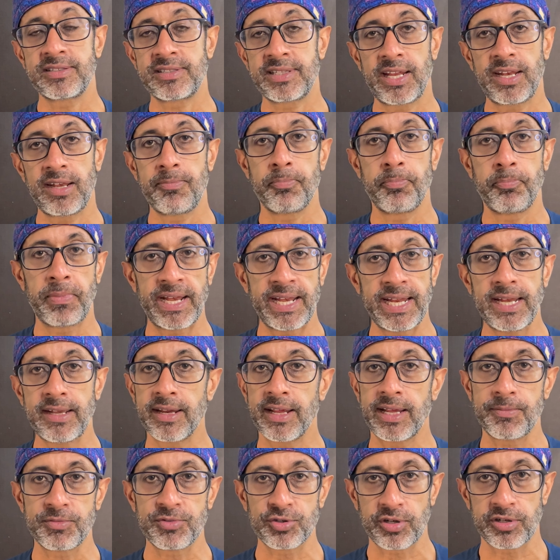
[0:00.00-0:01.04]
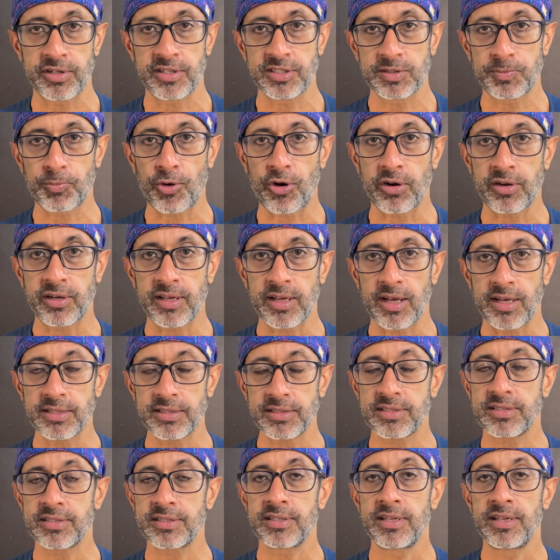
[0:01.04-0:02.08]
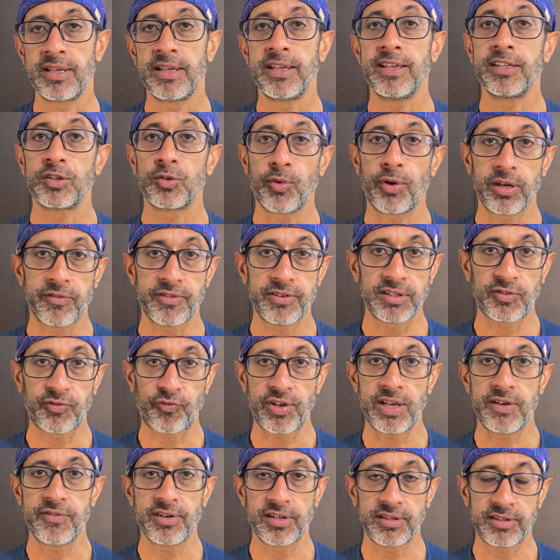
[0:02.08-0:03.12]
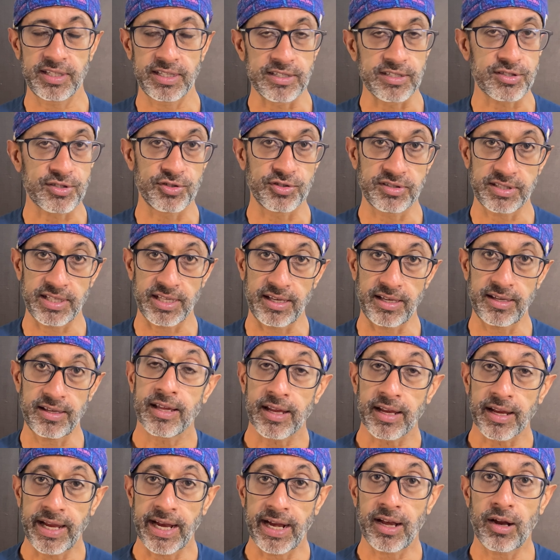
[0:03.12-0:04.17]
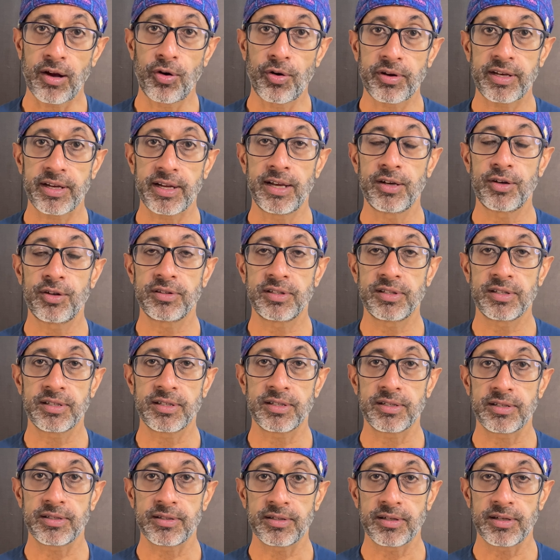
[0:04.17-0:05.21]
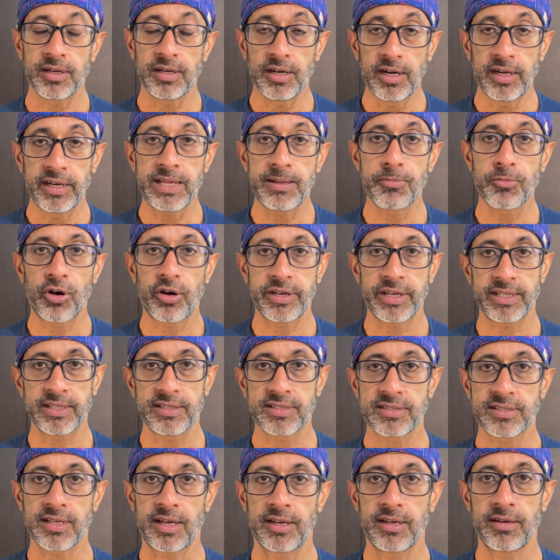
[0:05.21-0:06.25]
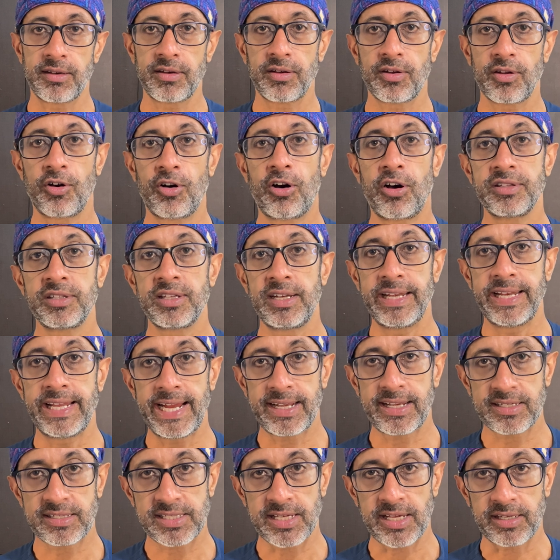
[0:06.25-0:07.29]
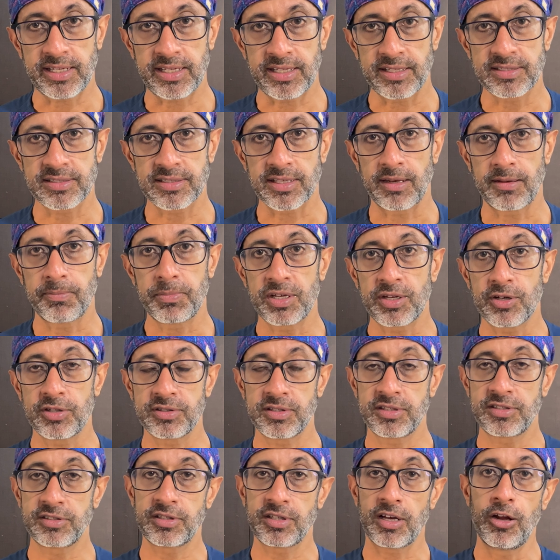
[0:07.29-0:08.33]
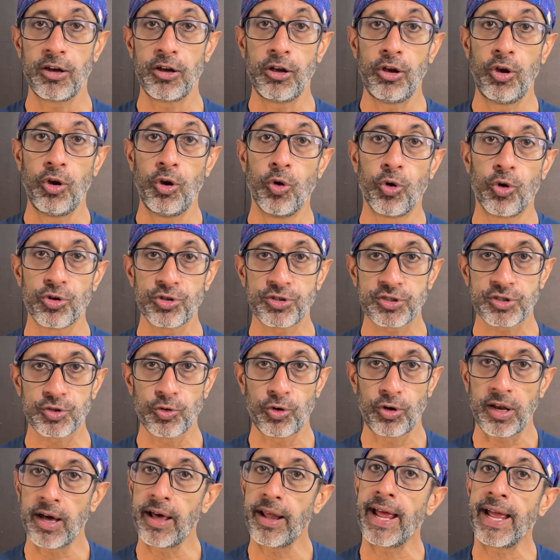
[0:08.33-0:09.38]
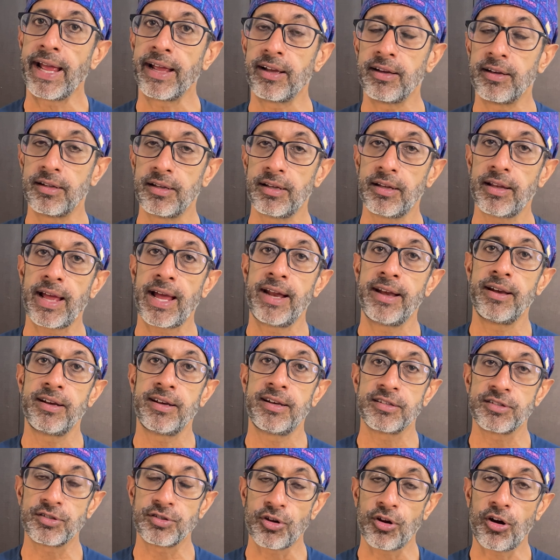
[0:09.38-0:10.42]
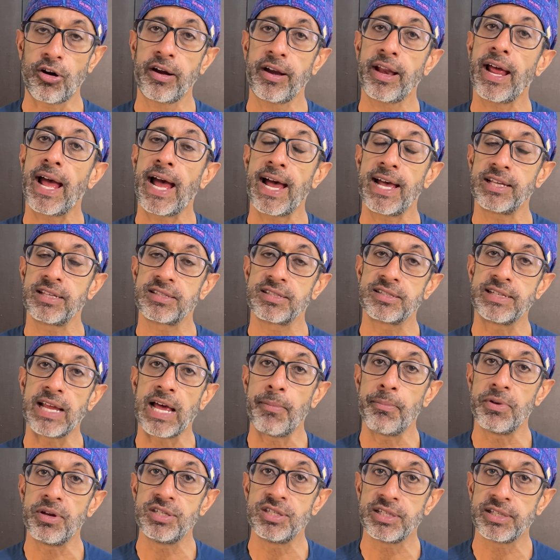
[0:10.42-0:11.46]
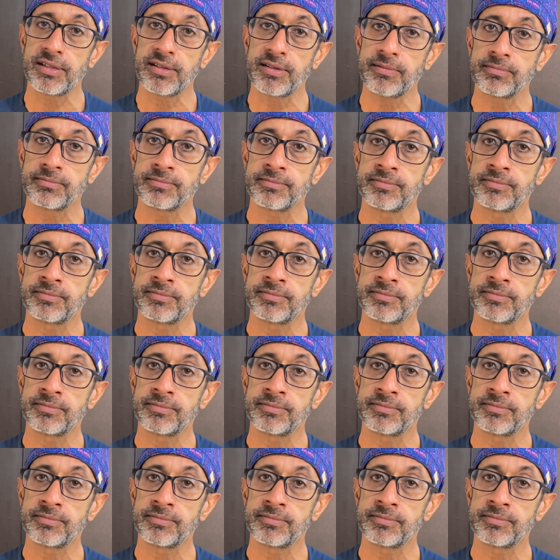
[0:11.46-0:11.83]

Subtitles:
said many times on his podcast, it's one of his favorite things to say, get out into the early morning sun or the late setting sun because it's a low solar angle and it is not as damaging